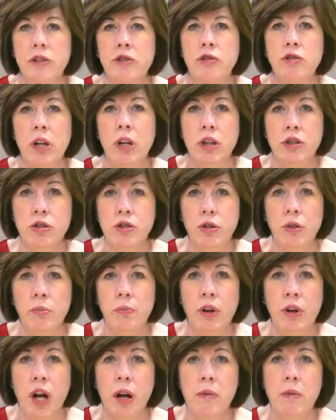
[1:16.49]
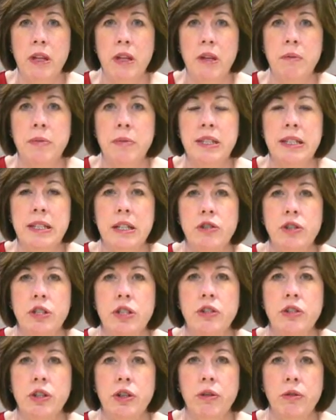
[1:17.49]
structural problems such
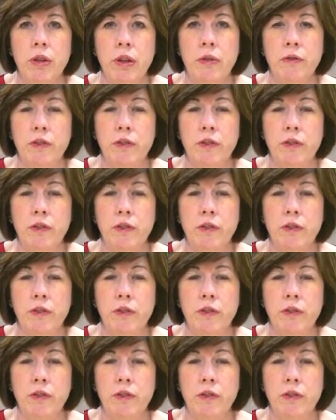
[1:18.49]
as uterine